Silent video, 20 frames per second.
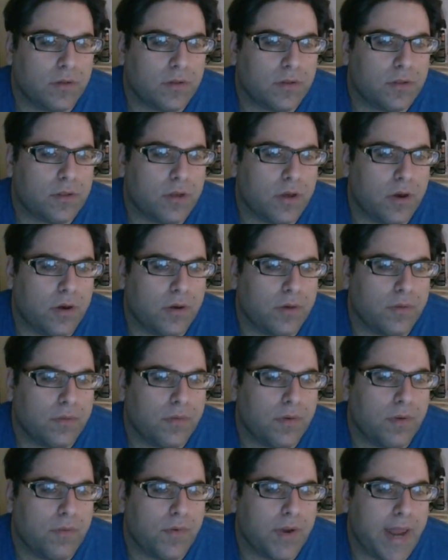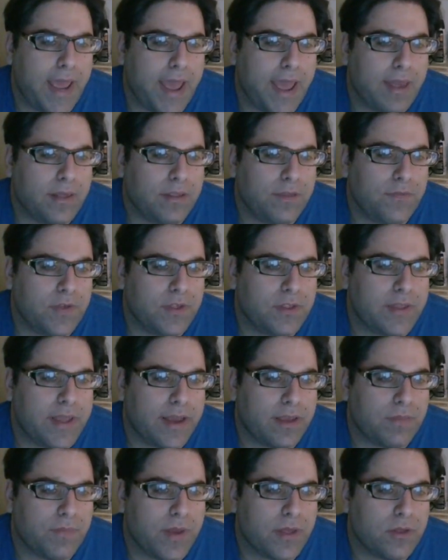So when asked if his
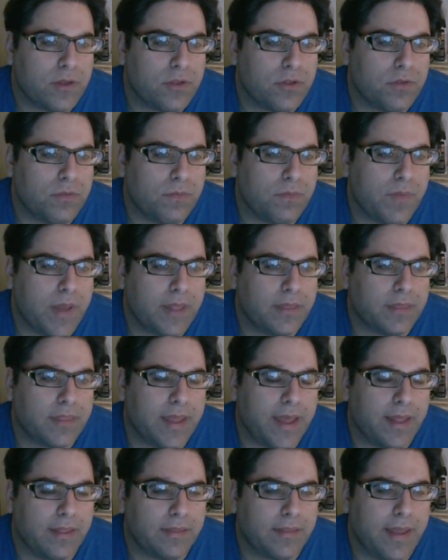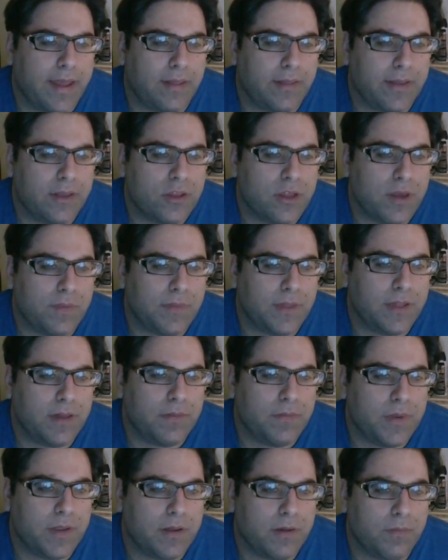text message meant that the LHM needed
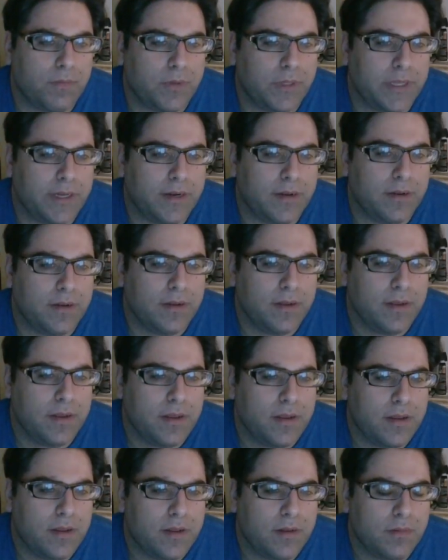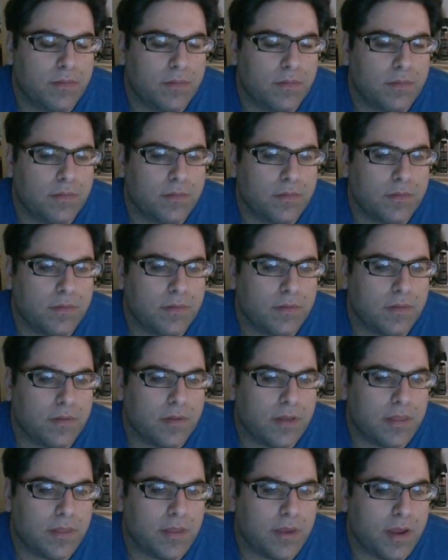to be completed,
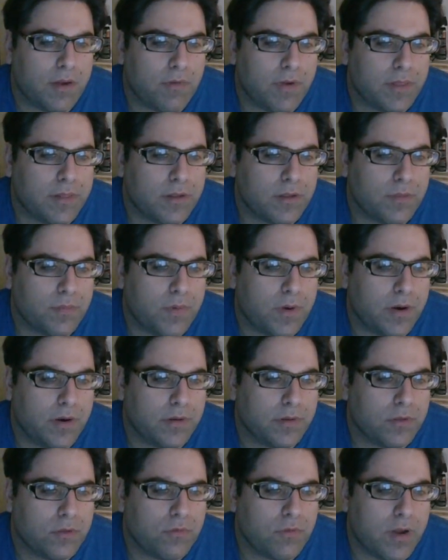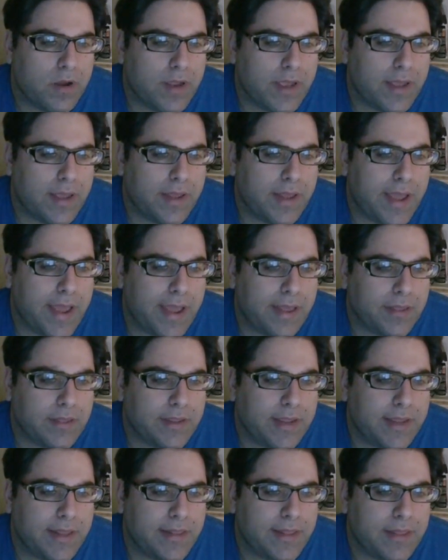I think I read this part. Strzok
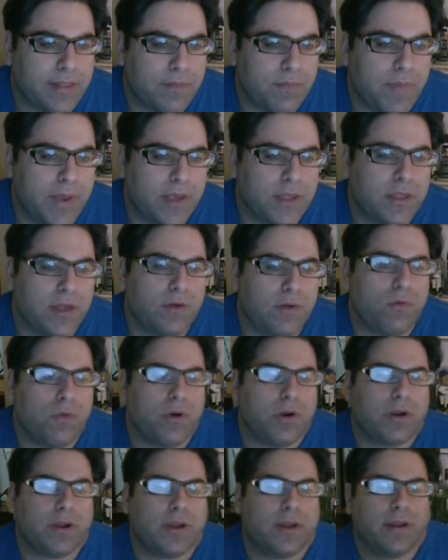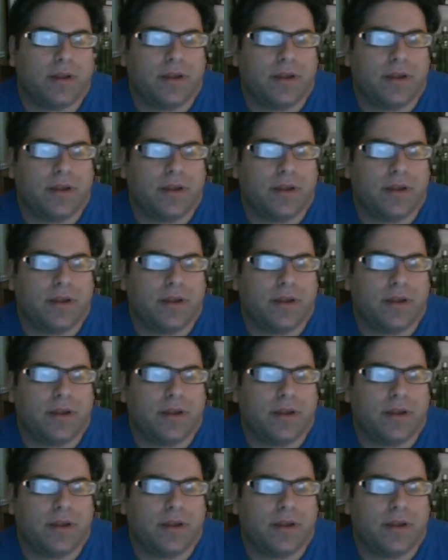stated that the mixing work